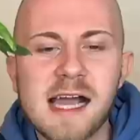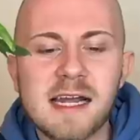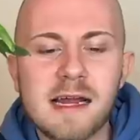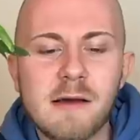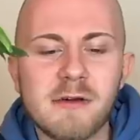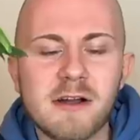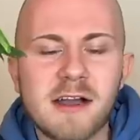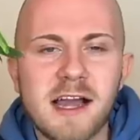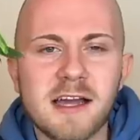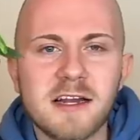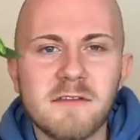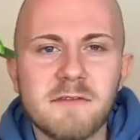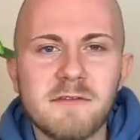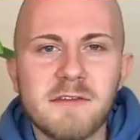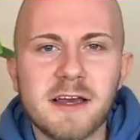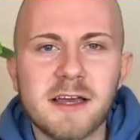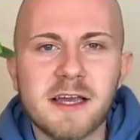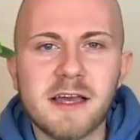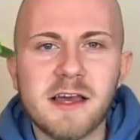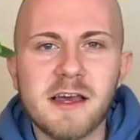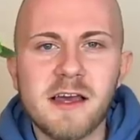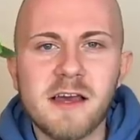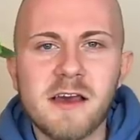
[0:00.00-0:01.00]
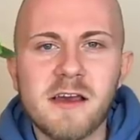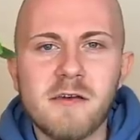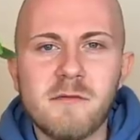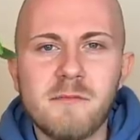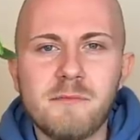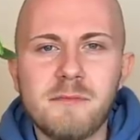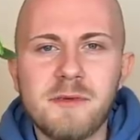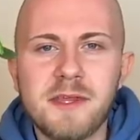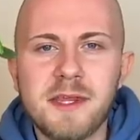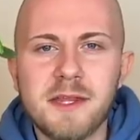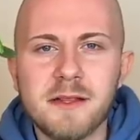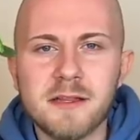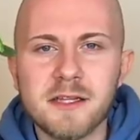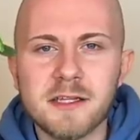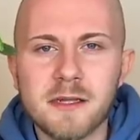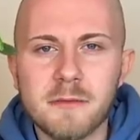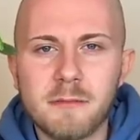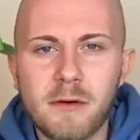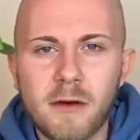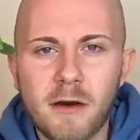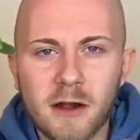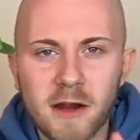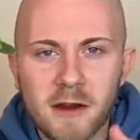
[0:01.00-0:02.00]
I would kind of like peel it
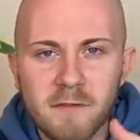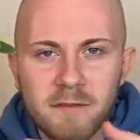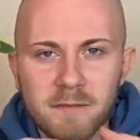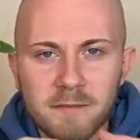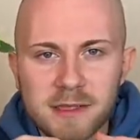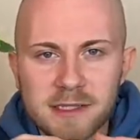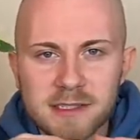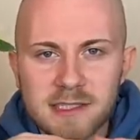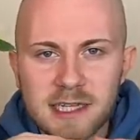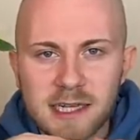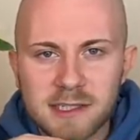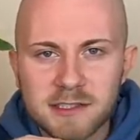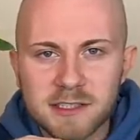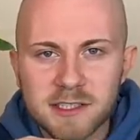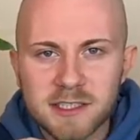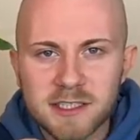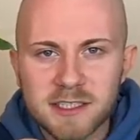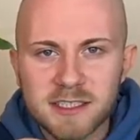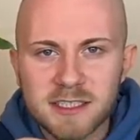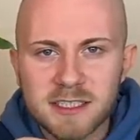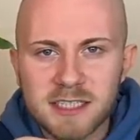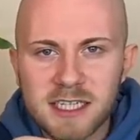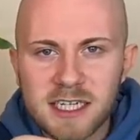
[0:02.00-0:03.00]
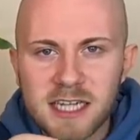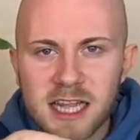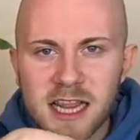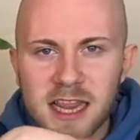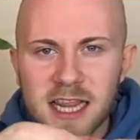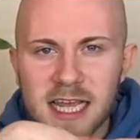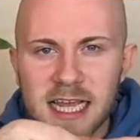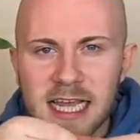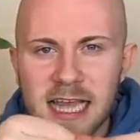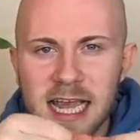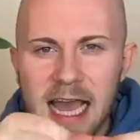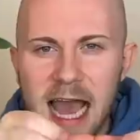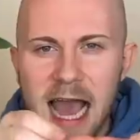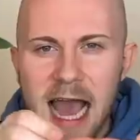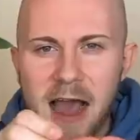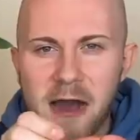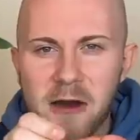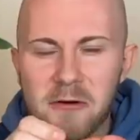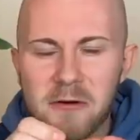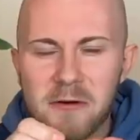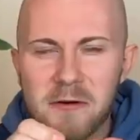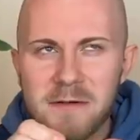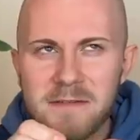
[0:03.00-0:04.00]
apart from the center, like
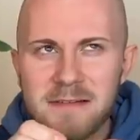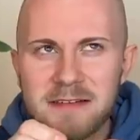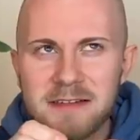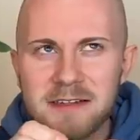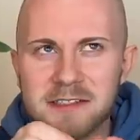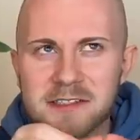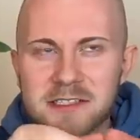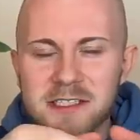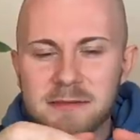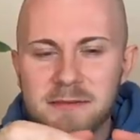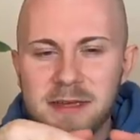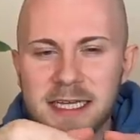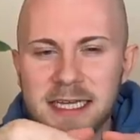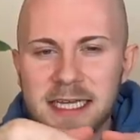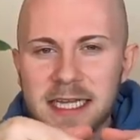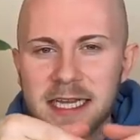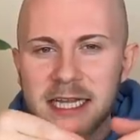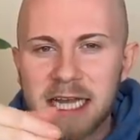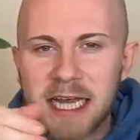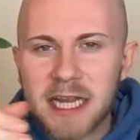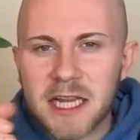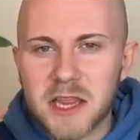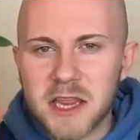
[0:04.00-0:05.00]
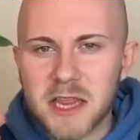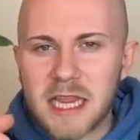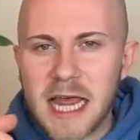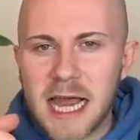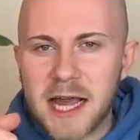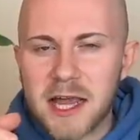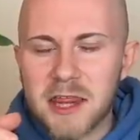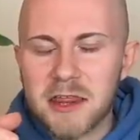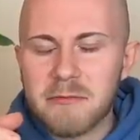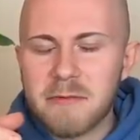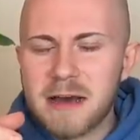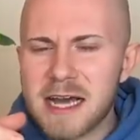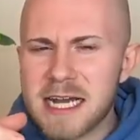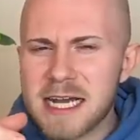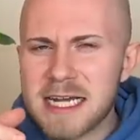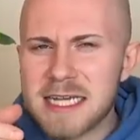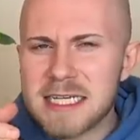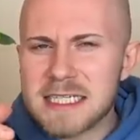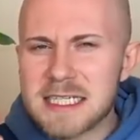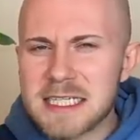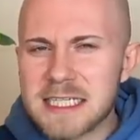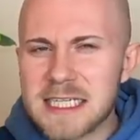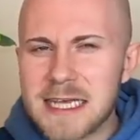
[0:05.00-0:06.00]
out, to make it like
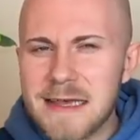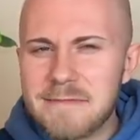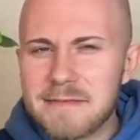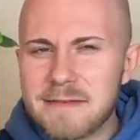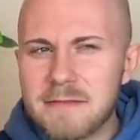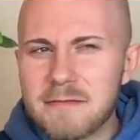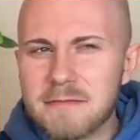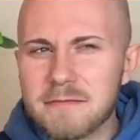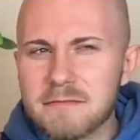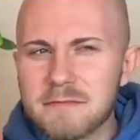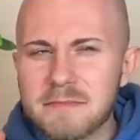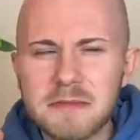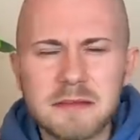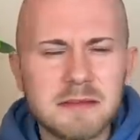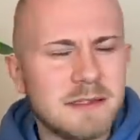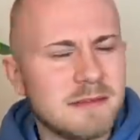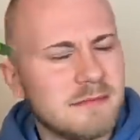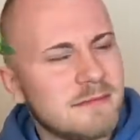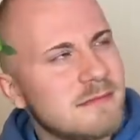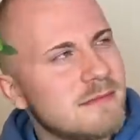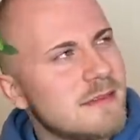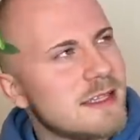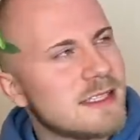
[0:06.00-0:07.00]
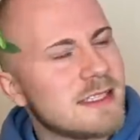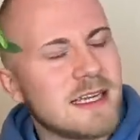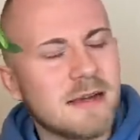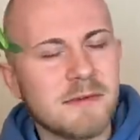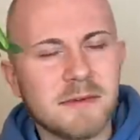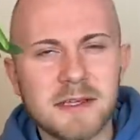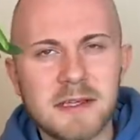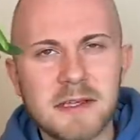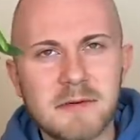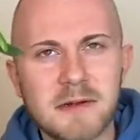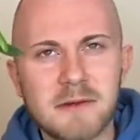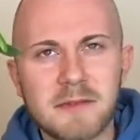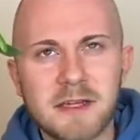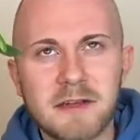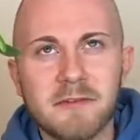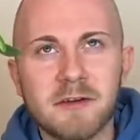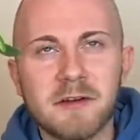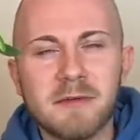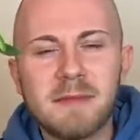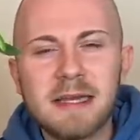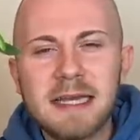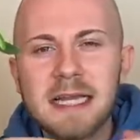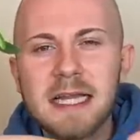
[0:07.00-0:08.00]
lengthwise. If, that's not really the word I'm looking for.
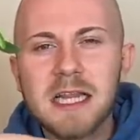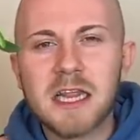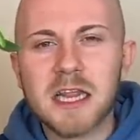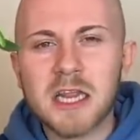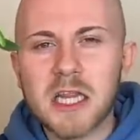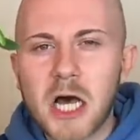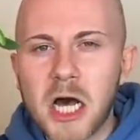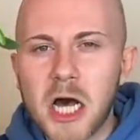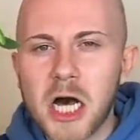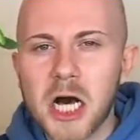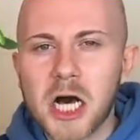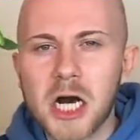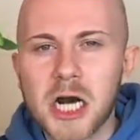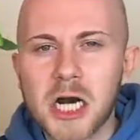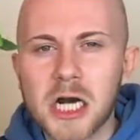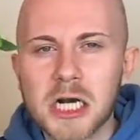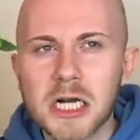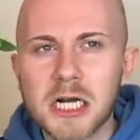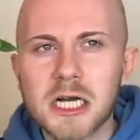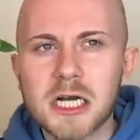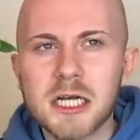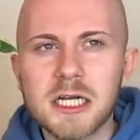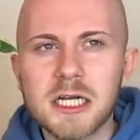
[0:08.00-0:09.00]
Make it long,